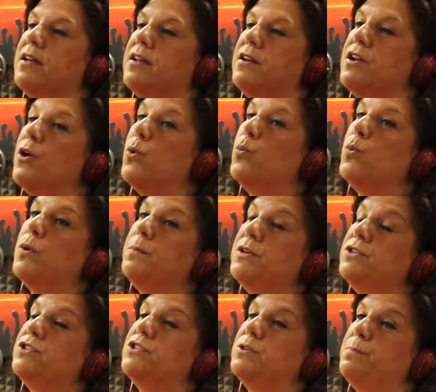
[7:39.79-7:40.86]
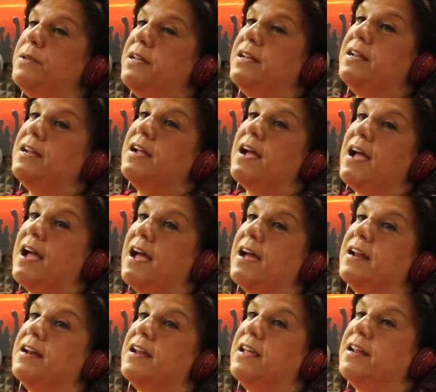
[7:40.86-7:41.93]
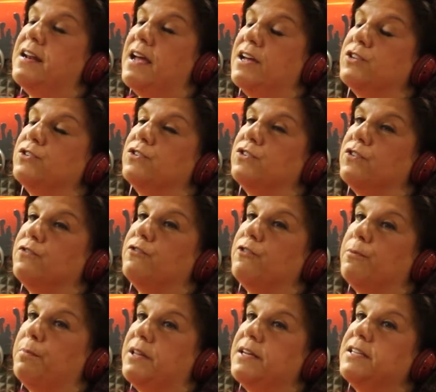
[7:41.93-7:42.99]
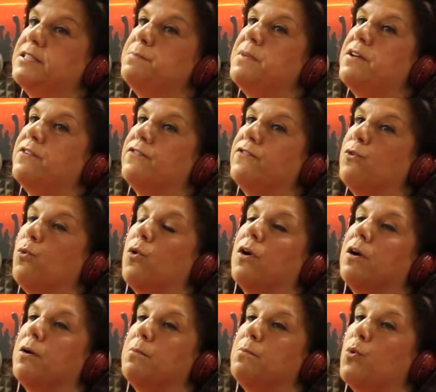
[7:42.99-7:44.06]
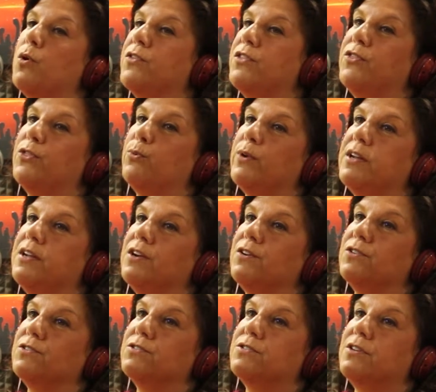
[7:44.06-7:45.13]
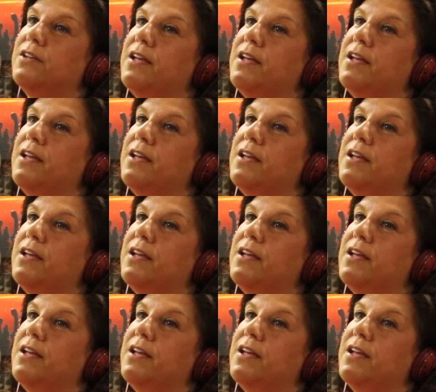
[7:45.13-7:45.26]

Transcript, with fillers: no woman should be on an estrogen replacement for more than three years.